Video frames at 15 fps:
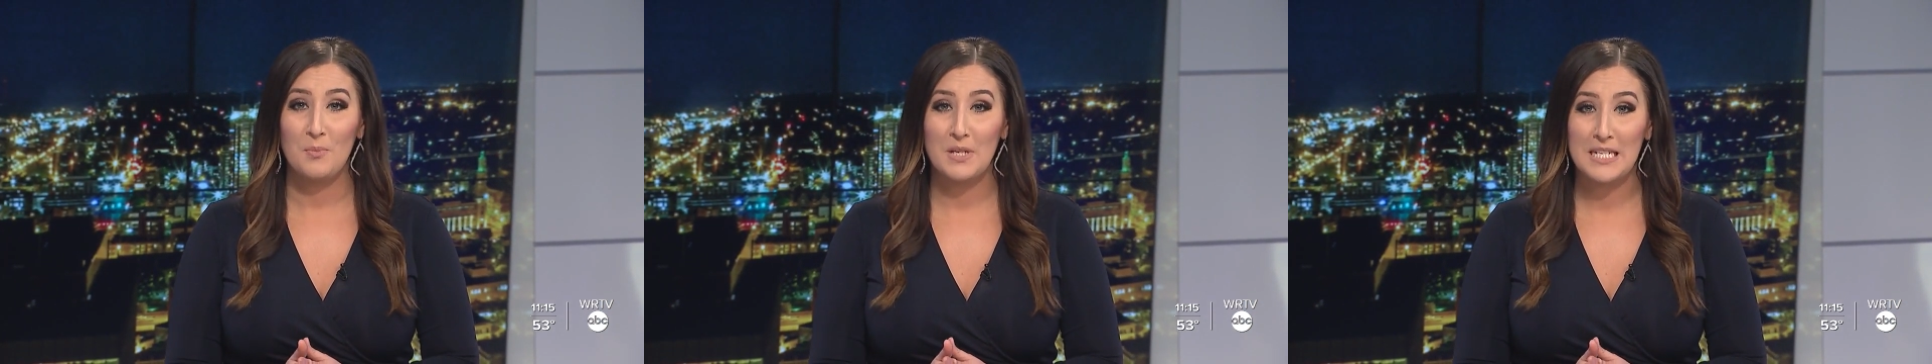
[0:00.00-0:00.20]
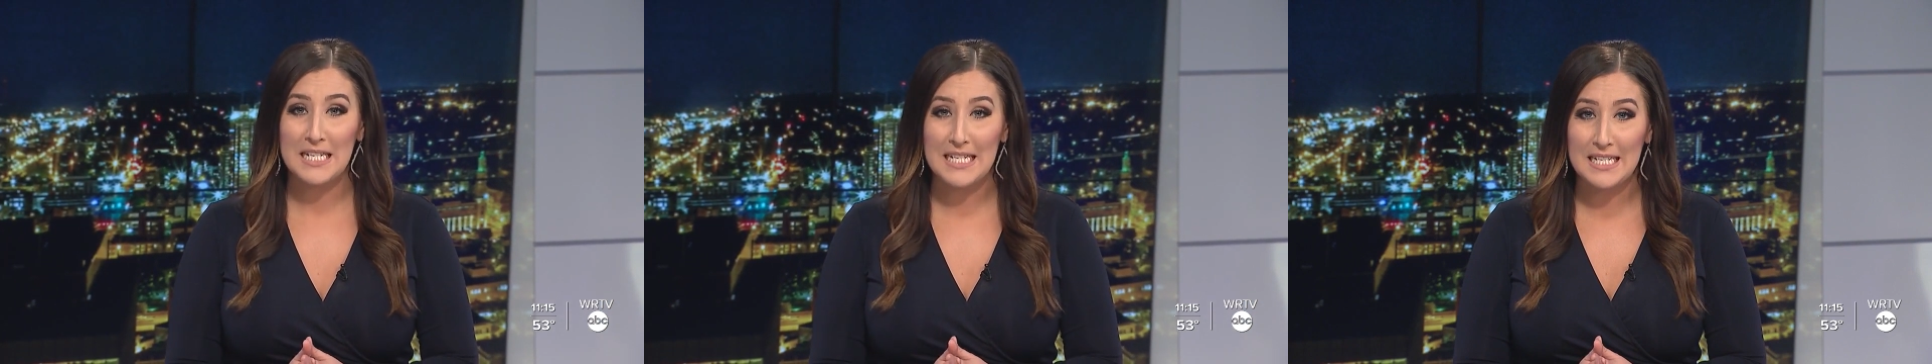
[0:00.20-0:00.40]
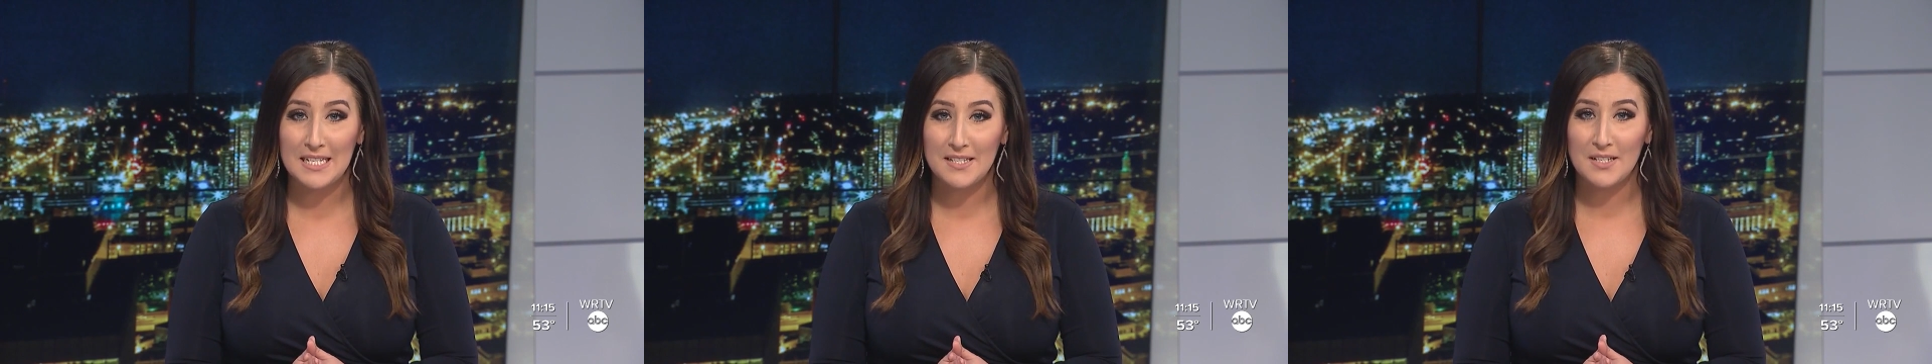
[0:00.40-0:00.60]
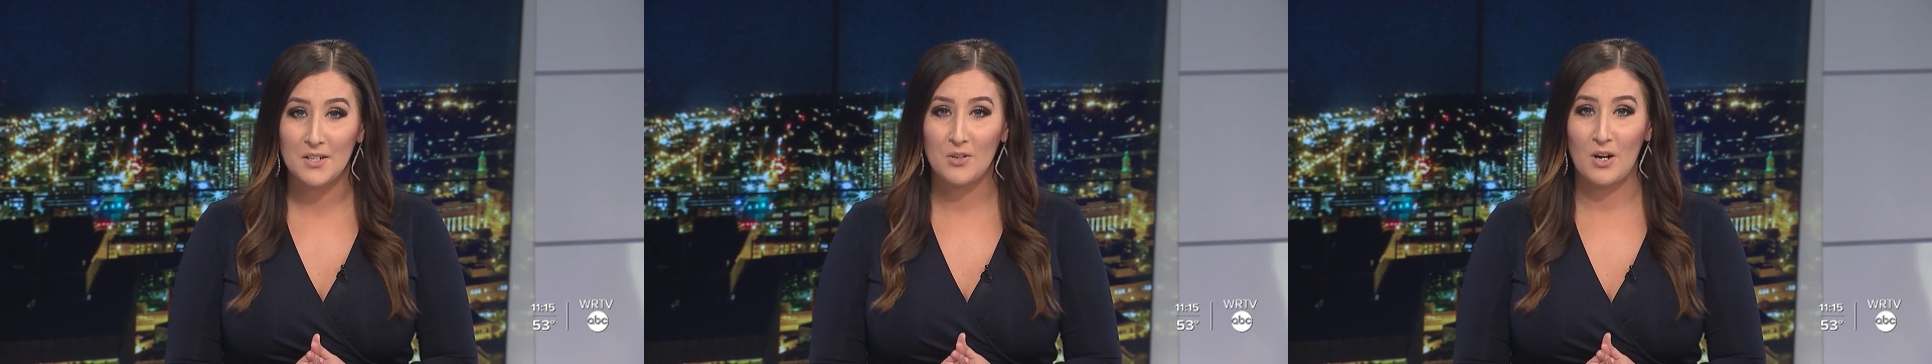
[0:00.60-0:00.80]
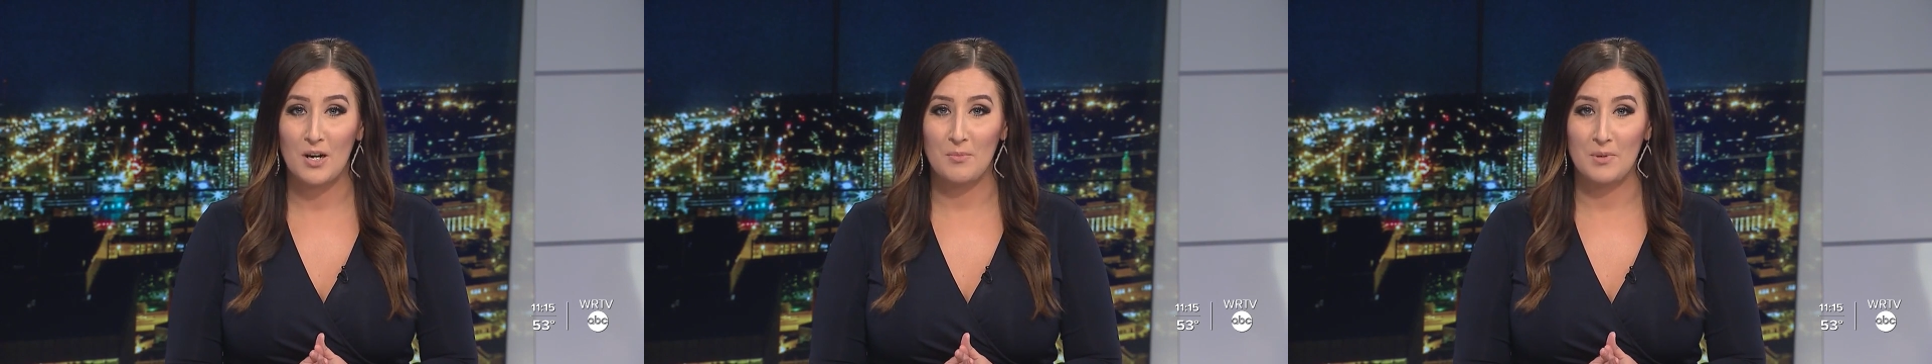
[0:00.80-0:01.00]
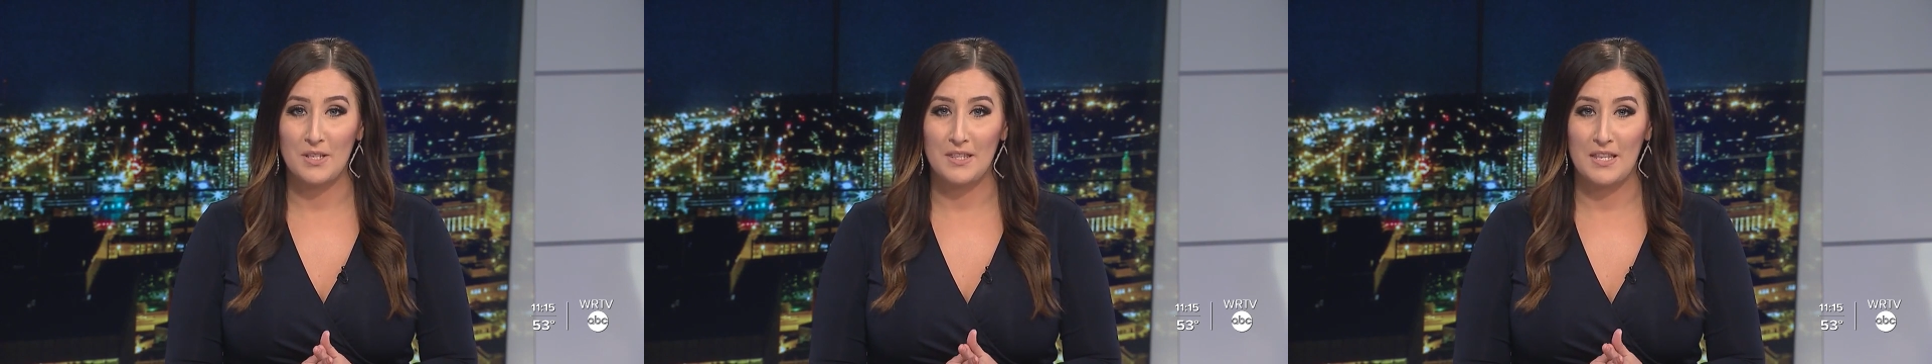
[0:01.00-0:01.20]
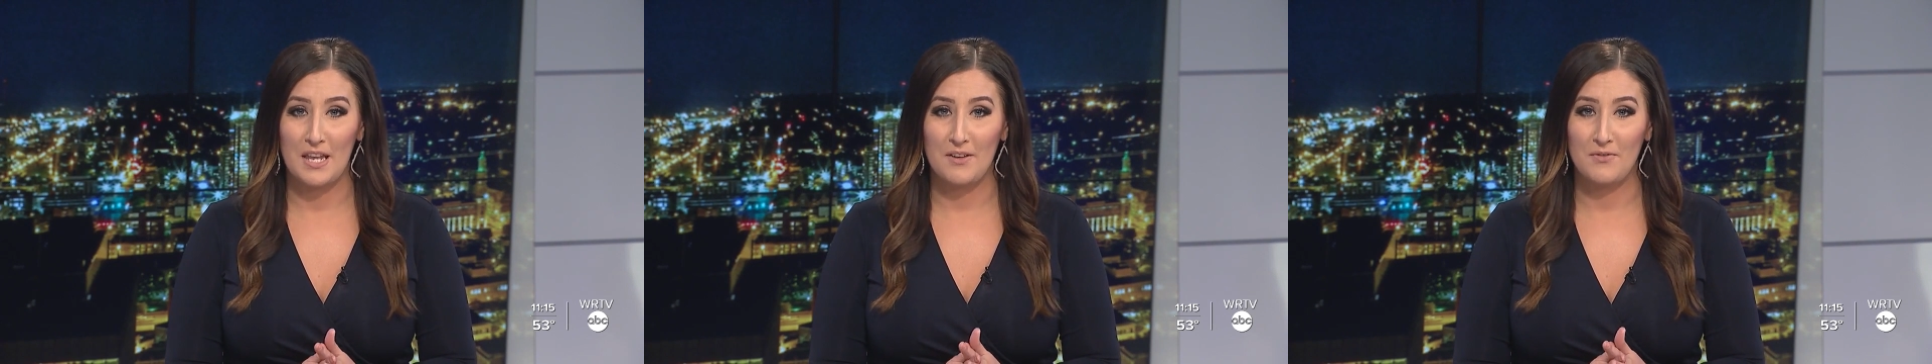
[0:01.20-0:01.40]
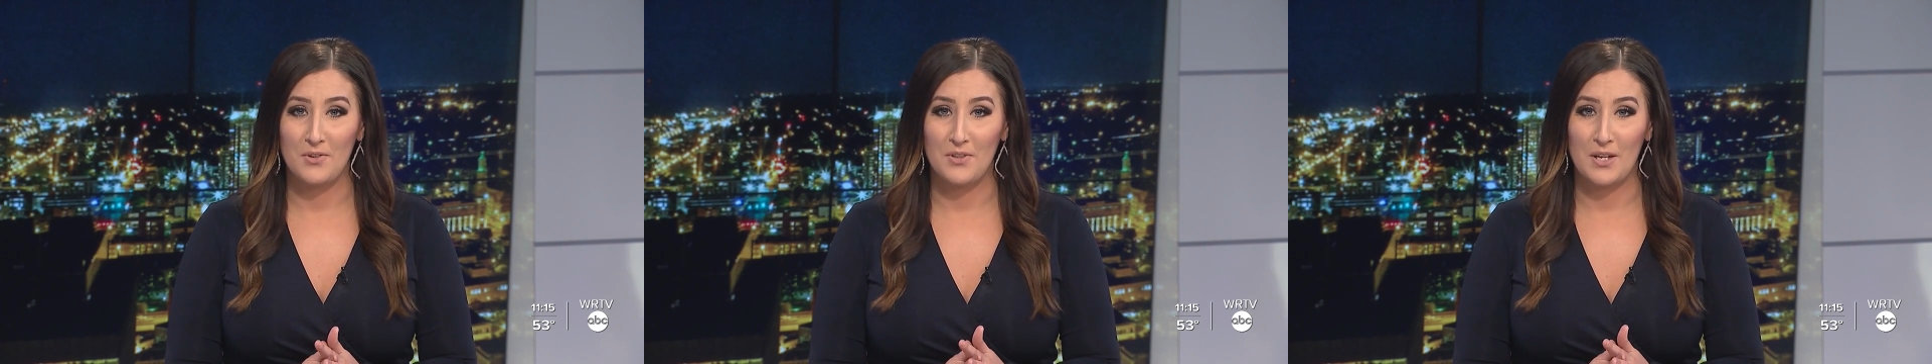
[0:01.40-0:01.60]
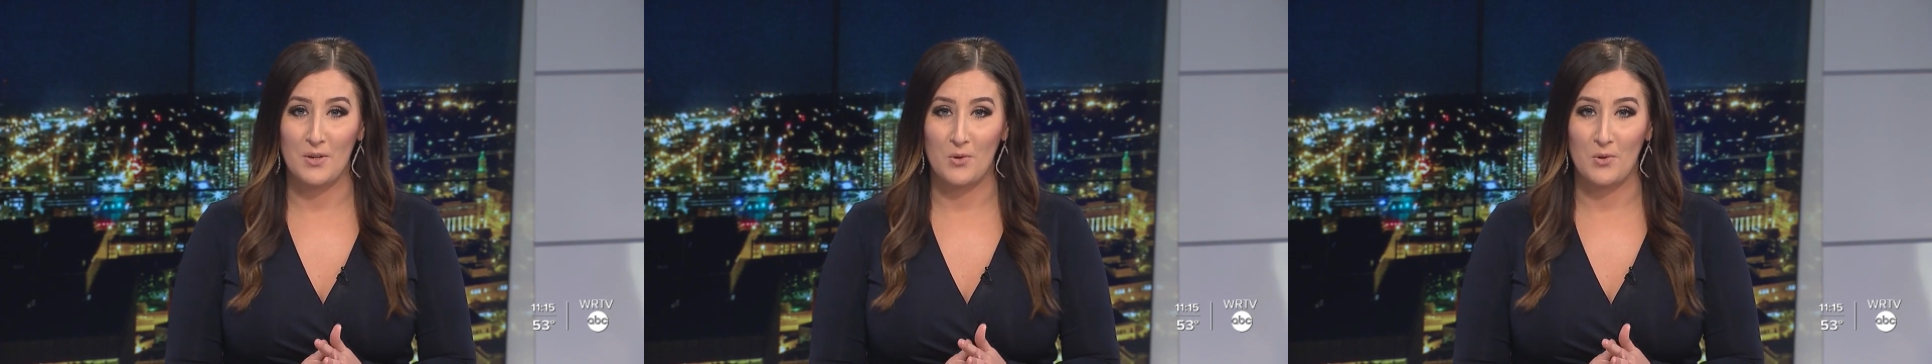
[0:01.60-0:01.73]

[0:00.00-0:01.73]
but is incredibly thankful